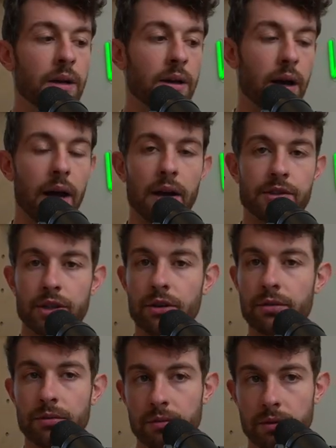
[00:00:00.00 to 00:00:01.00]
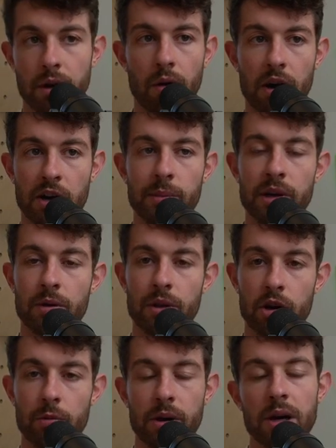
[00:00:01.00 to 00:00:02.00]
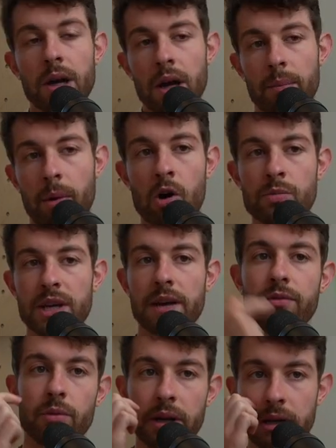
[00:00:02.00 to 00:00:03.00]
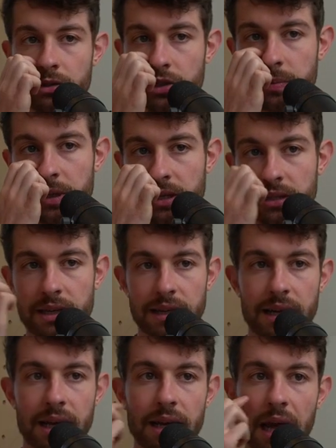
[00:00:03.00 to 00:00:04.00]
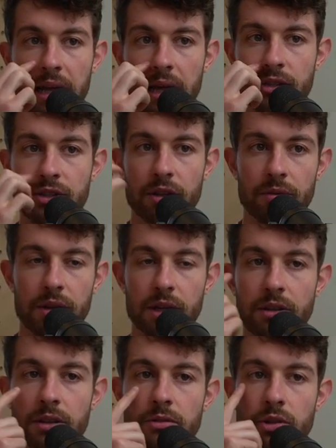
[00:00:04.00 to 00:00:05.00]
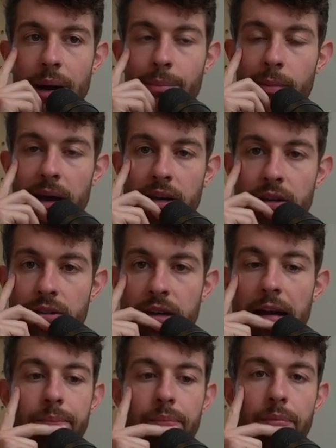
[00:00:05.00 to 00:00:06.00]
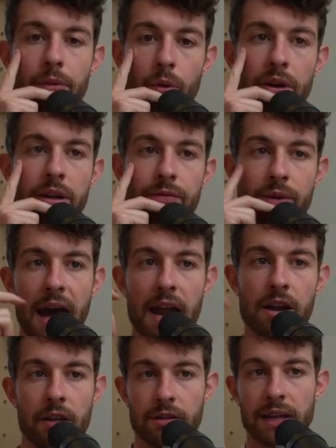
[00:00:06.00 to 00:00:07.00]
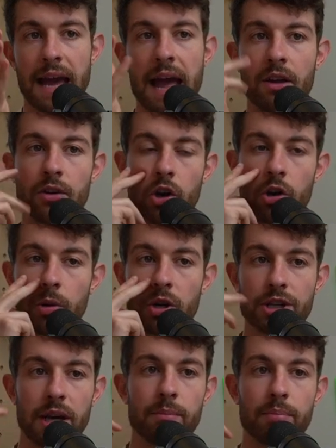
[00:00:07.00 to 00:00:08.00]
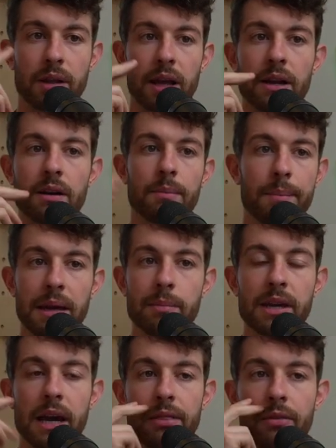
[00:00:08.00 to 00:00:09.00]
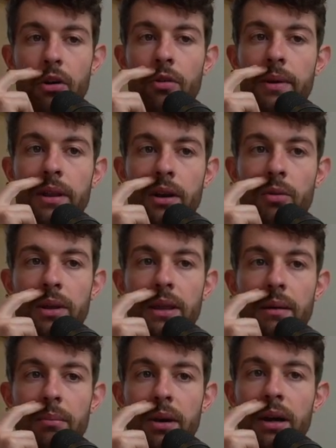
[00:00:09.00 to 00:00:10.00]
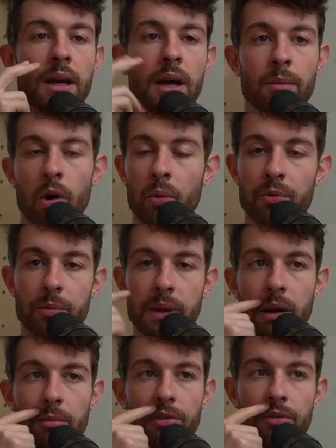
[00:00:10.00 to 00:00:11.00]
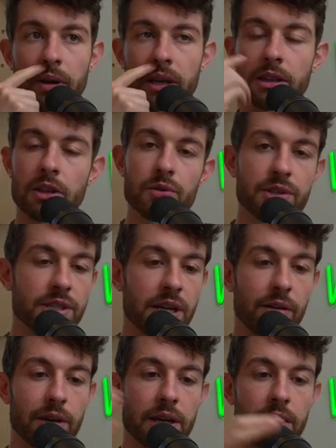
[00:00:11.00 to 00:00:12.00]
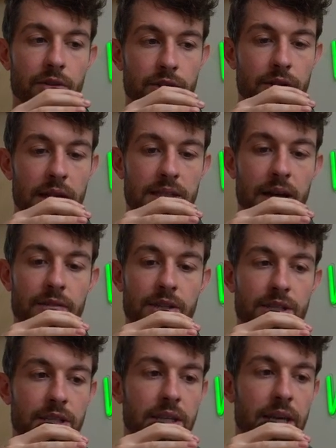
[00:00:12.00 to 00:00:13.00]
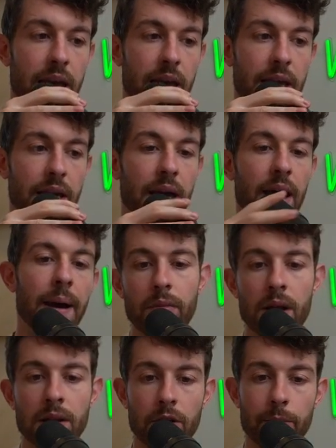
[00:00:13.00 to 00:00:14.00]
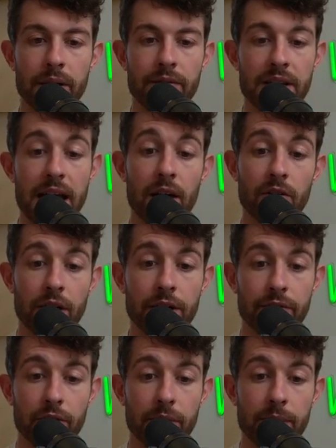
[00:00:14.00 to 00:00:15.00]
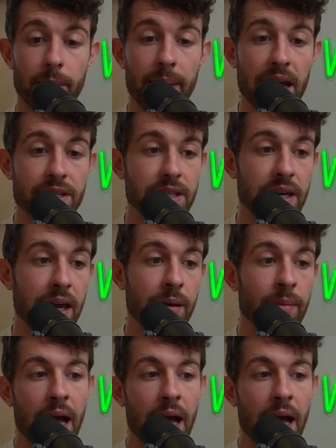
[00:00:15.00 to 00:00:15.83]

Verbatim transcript: Uh, so no argument here with Herbert. Mahomes, I have three just because, like, I, I just don't think you can drop him out of your top three. If we had another, like, Allen Herbert type player, maybe I'd throw him in there with them. But Mahomes will be number three. He loses Tyreek Hill, so that's obviously a uh, little bit of a downgrade for him in the passing game.